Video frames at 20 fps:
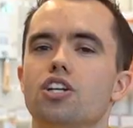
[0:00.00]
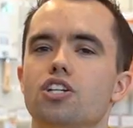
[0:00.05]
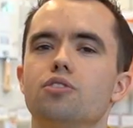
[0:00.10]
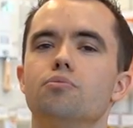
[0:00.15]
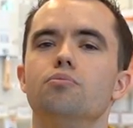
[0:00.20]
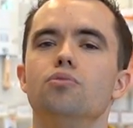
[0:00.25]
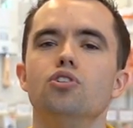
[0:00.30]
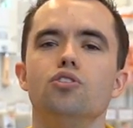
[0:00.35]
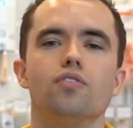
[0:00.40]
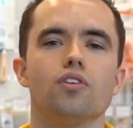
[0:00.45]
to
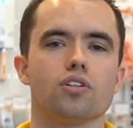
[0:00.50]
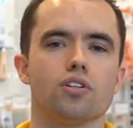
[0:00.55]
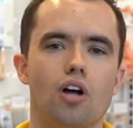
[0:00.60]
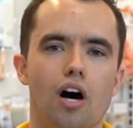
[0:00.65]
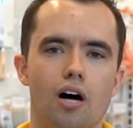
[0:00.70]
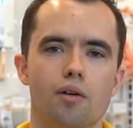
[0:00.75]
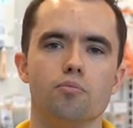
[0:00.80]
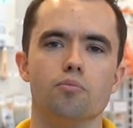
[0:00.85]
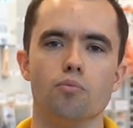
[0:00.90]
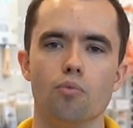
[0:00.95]
move a
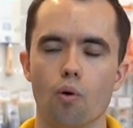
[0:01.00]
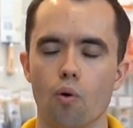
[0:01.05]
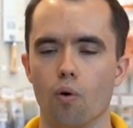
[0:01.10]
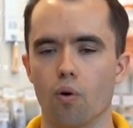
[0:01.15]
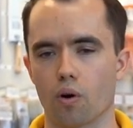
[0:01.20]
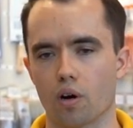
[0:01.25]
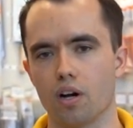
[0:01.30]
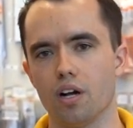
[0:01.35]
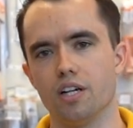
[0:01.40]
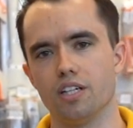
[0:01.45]
lot
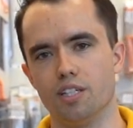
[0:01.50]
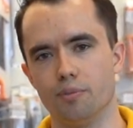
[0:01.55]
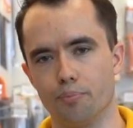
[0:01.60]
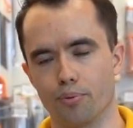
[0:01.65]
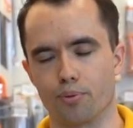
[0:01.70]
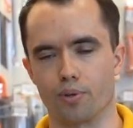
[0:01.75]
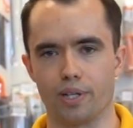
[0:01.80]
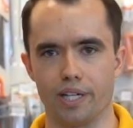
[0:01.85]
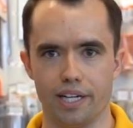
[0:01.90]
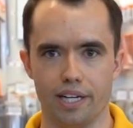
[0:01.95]
more
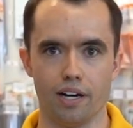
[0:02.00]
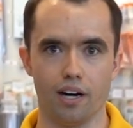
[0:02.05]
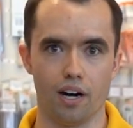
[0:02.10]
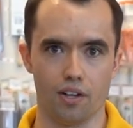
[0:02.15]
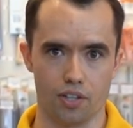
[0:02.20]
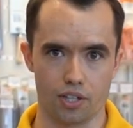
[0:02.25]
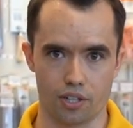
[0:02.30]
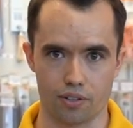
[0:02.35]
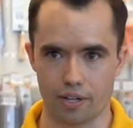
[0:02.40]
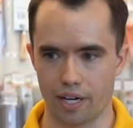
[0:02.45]
debris
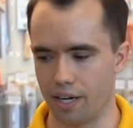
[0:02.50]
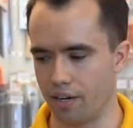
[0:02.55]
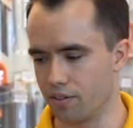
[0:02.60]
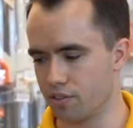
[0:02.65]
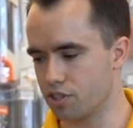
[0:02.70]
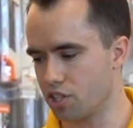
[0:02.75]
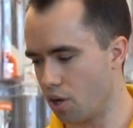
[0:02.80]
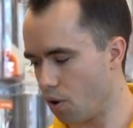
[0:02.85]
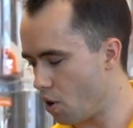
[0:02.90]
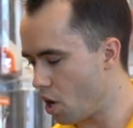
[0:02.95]
on the ground.
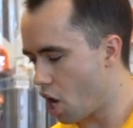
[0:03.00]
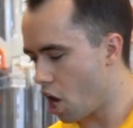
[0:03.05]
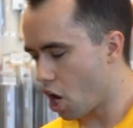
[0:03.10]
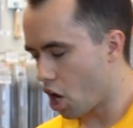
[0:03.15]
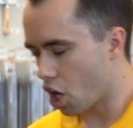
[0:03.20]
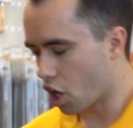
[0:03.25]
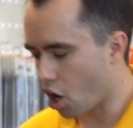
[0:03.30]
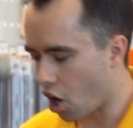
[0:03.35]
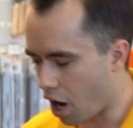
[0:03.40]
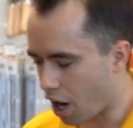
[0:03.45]
So
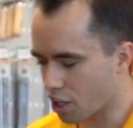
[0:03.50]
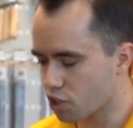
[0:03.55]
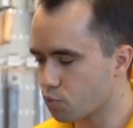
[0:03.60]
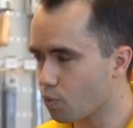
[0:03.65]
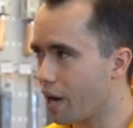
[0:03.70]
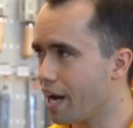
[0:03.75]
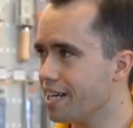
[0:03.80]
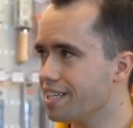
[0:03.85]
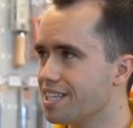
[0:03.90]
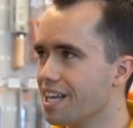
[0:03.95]

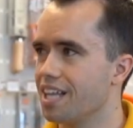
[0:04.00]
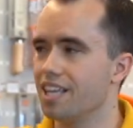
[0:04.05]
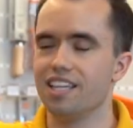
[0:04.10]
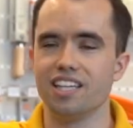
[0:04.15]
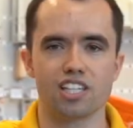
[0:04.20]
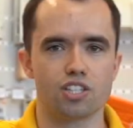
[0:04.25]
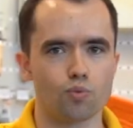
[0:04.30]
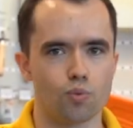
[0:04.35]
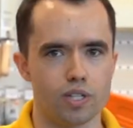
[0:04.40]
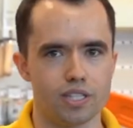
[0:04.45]
cost-wise,
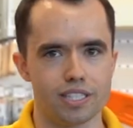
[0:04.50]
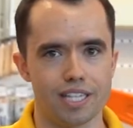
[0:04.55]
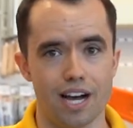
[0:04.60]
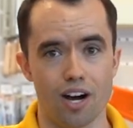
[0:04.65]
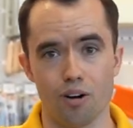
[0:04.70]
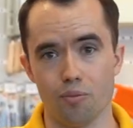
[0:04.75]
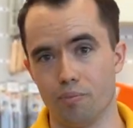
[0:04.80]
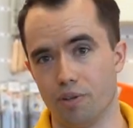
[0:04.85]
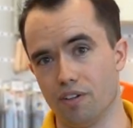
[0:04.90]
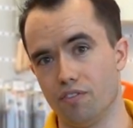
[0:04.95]
this one's
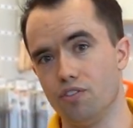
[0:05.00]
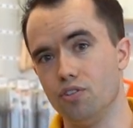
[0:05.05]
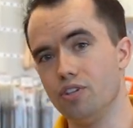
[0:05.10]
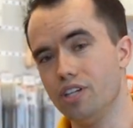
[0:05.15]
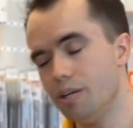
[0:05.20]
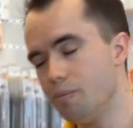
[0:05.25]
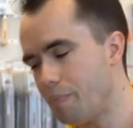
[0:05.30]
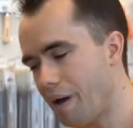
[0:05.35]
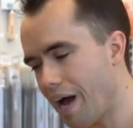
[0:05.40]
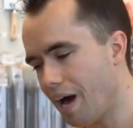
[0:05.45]
out, but if you
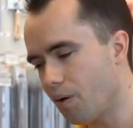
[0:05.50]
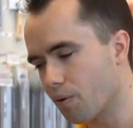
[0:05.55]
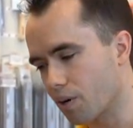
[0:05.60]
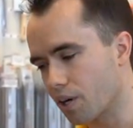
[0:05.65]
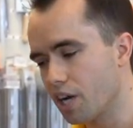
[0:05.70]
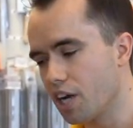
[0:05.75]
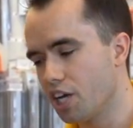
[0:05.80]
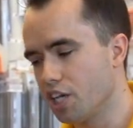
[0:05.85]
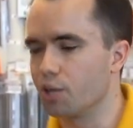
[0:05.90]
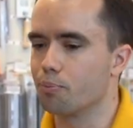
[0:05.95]
need
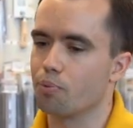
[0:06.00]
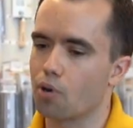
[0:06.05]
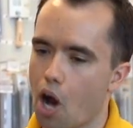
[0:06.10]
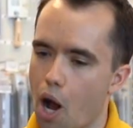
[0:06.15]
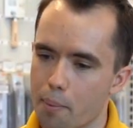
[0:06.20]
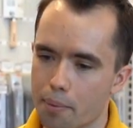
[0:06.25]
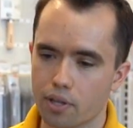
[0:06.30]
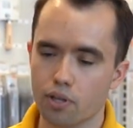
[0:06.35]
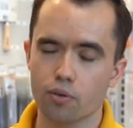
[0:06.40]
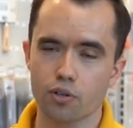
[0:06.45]
power, you're
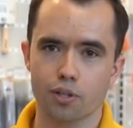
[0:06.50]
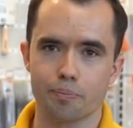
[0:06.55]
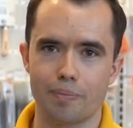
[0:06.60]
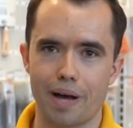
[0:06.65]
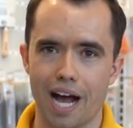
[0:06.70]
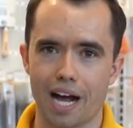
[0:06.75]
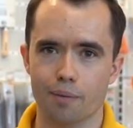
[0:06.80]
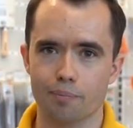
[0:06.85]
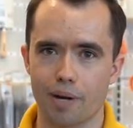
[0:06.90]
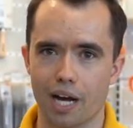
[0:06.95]
probably going with a
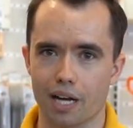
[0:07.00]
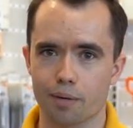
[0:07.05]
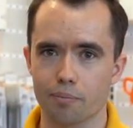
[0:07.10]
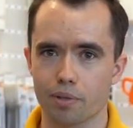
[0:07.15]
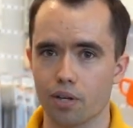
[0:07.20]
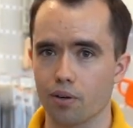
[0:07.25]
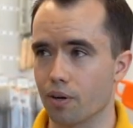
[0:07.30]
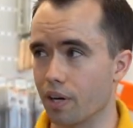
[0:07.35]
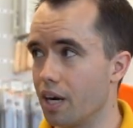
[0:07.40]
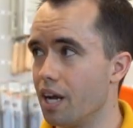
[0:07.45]
backpack
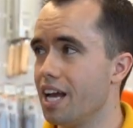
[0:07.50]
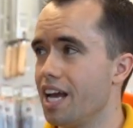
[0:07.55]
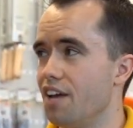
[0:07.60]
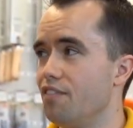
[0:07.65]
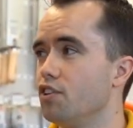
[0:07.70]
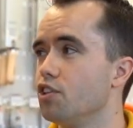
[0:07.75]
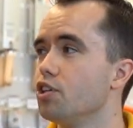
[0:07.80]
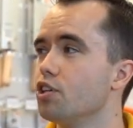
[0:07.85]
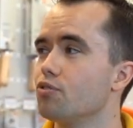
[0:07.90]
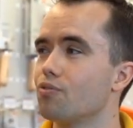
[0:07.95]
blower. If
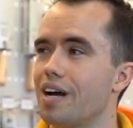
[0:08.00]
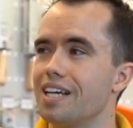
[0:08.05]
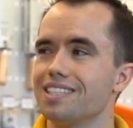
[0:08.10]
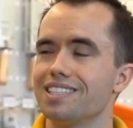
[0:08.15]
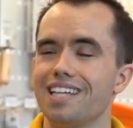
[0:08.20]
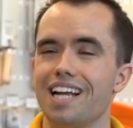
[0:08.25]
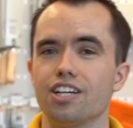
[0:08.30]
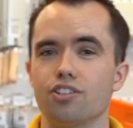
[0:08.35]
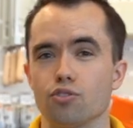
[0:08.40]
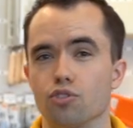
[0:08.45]
you're doing
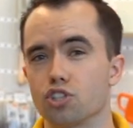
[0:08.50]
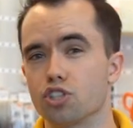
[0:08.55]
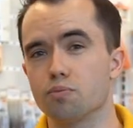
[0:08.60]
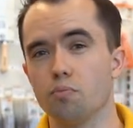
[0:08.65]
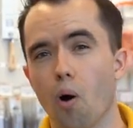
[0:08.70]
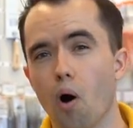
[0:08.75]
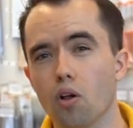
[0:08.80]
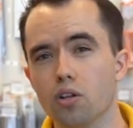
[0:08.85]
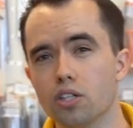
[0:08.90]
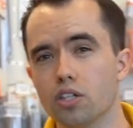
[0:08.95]
residential,
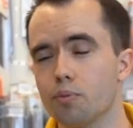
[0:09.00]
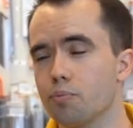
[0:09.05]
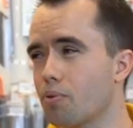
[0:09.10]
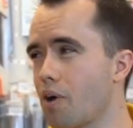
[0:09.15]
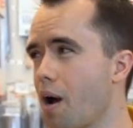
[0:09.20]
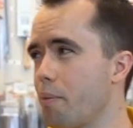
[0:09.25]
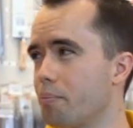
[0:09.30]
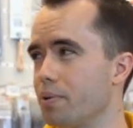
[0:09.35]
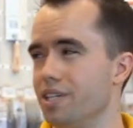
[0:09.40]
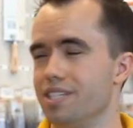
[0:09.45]
small little
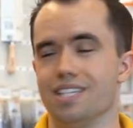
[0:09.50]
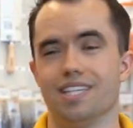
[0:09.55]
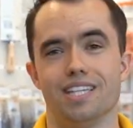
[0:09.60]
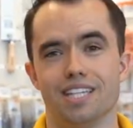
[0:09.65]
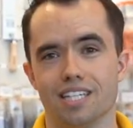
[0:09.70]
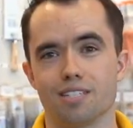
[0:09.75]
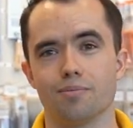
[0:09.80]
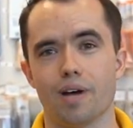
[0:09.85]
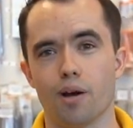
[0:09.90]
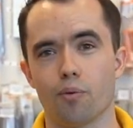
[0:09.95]
properties,
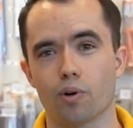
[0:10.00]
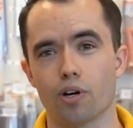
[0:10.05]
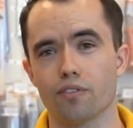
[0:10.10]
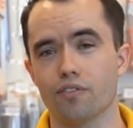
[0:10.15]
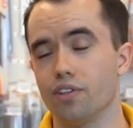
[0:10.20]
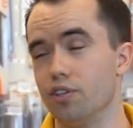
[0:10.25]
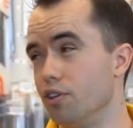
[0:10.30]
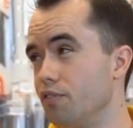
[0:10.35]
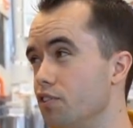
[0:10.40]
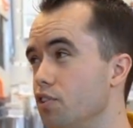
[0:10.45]
this might work
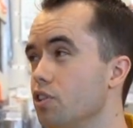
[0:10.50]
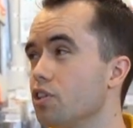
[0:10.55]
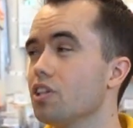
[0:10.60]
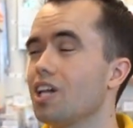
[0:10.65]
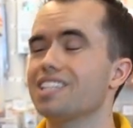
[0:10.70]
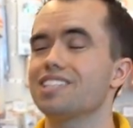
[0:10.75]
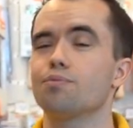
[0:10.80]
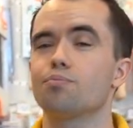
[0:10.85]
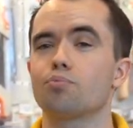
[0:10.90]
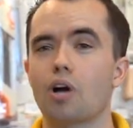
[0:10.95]
for you. If you're doing
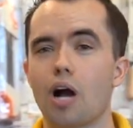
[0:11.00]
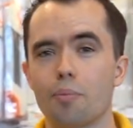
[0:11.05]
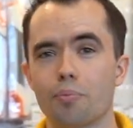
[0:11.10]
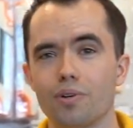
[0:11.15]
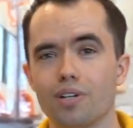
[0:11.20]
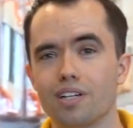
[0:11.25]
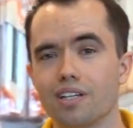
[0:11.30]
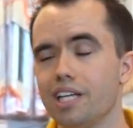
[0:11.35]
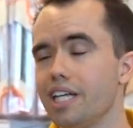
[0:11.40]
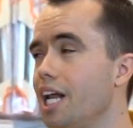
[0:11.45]
lots of
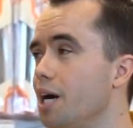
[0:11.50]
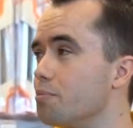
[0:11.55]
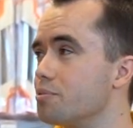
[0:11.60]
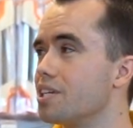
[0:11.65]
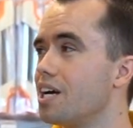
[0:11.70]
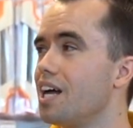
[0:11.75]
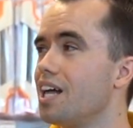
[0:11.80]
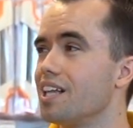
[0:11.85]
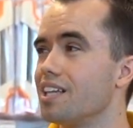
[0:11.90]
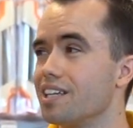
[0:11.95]
property cleanups,
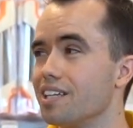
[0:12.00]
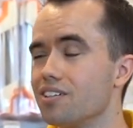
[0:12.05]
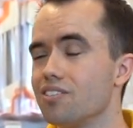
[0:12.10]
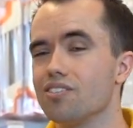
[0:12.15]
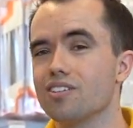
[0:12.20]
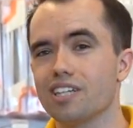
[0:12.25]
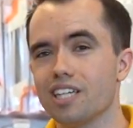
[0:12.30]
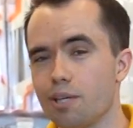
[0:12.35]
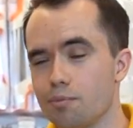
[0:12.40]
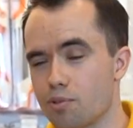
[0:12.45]

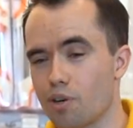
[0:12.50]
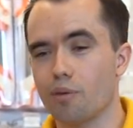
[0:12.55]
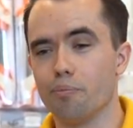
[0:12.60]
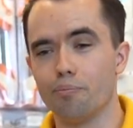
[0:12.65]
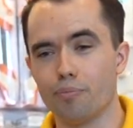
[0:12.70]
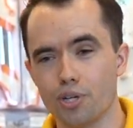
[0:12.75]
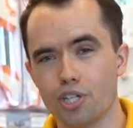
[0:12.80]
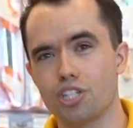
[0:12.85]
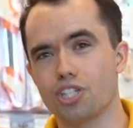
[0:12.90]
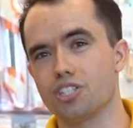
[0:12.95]
little cleanups
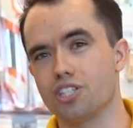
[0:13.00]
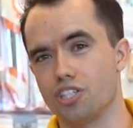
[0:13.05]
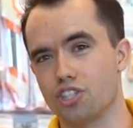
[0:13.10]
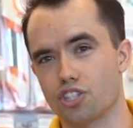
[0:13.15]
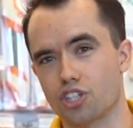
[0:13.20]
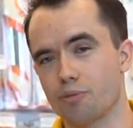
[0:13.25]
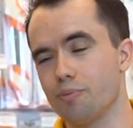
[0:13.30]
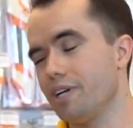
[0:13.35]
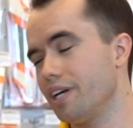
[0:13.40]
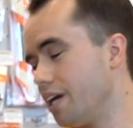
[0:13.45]
around bushes and
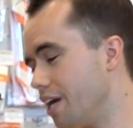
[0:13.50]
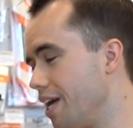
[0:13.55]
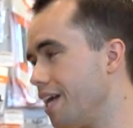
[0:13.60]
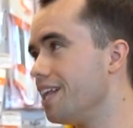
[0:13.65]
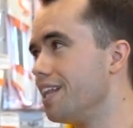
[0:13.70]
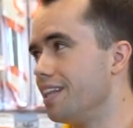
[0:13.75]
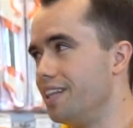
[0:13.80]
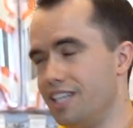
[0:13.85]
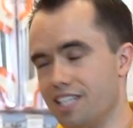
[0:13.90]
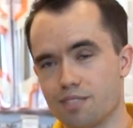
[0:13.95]
trimming,
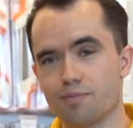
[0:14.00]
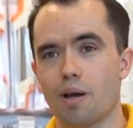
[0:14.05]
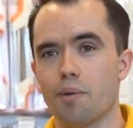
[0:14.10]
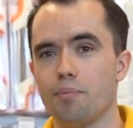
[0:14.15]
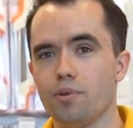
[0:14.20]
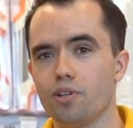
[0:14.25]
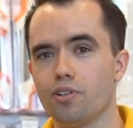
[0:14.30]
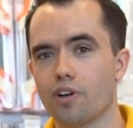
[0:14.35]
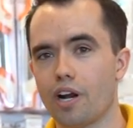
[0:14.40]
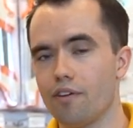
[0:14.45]
this might
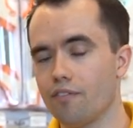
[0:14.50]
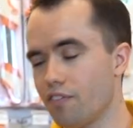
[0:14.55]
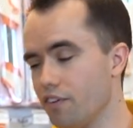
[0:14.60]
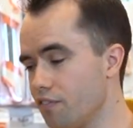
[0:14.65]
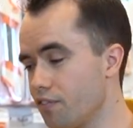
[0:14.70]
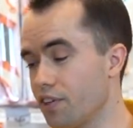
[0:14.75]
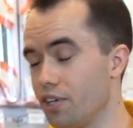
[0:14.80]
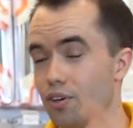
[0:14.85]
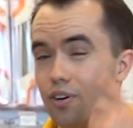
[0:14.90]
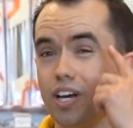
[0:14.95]
be a great fit
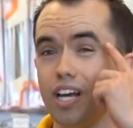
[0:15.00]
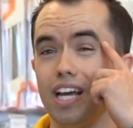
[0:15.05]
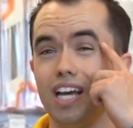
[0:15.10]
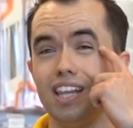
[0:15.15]
for you.